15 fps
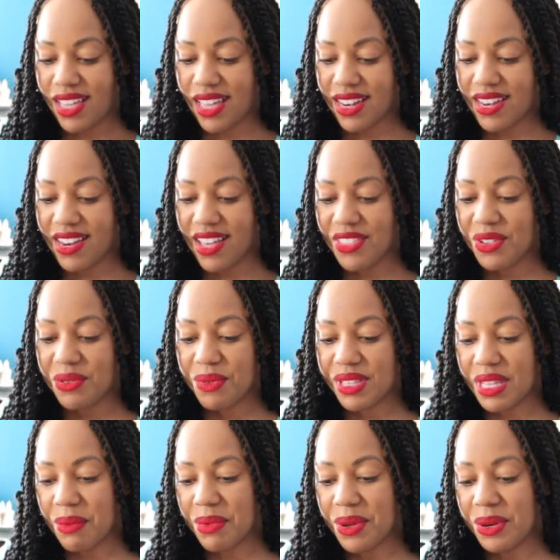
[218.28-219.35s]
Another
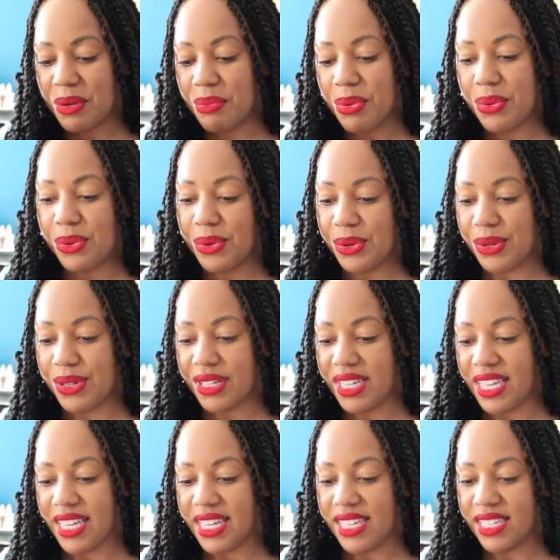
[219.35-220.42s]
one I'm going to pull
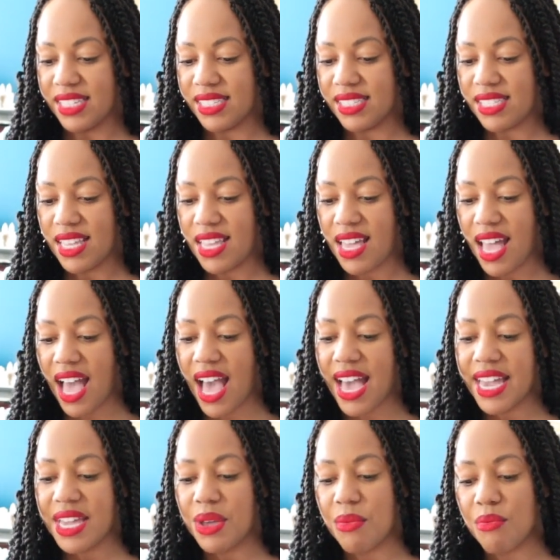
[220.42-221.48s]
is,
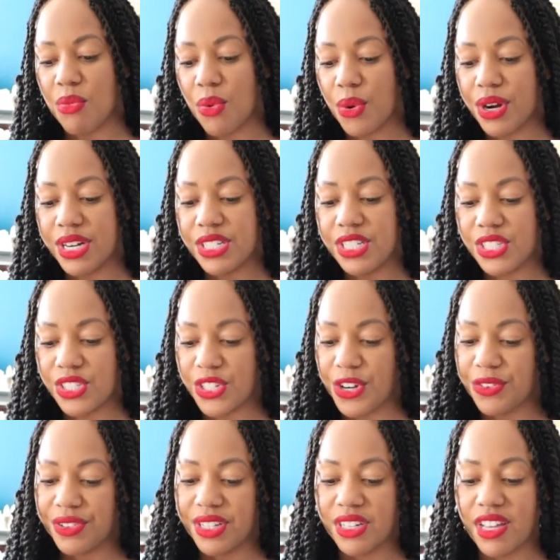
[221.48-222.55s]
I am more
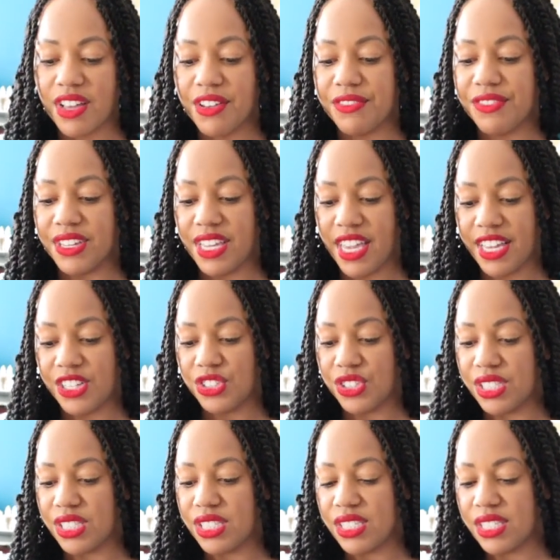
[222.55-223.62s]
deserving of
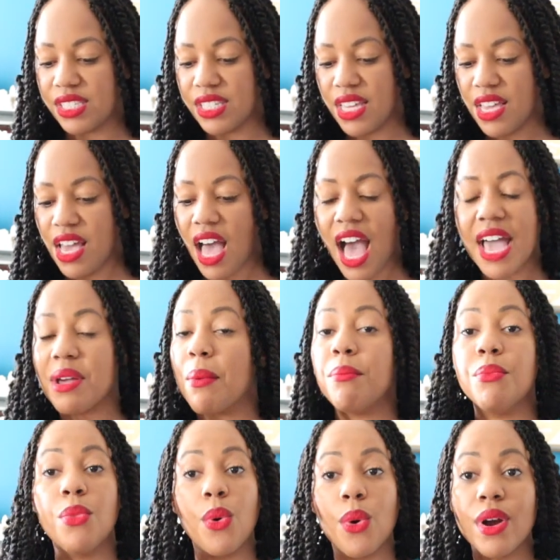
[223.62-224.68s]
vacations. I
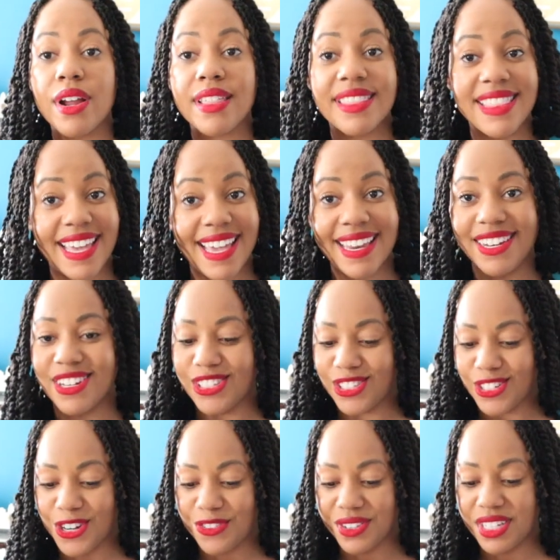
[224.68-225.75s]
am more than
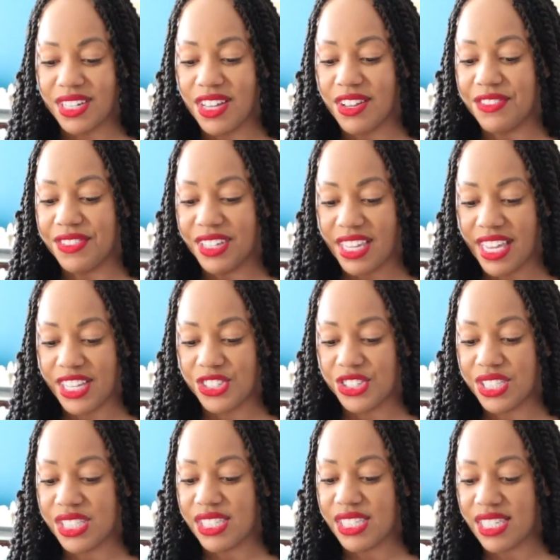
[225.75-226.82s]
deserving of
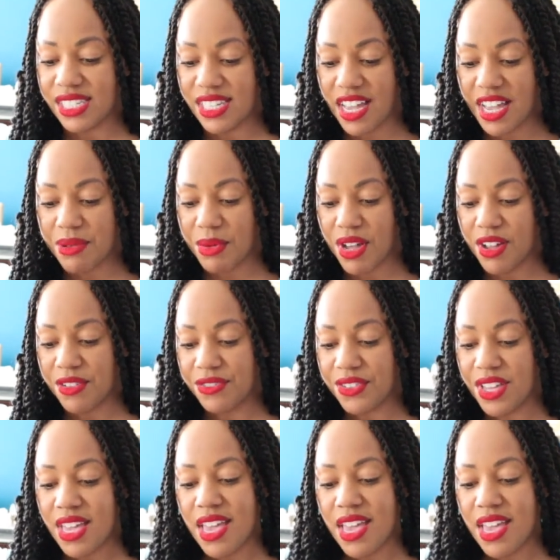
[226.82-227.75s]
vacations and time off.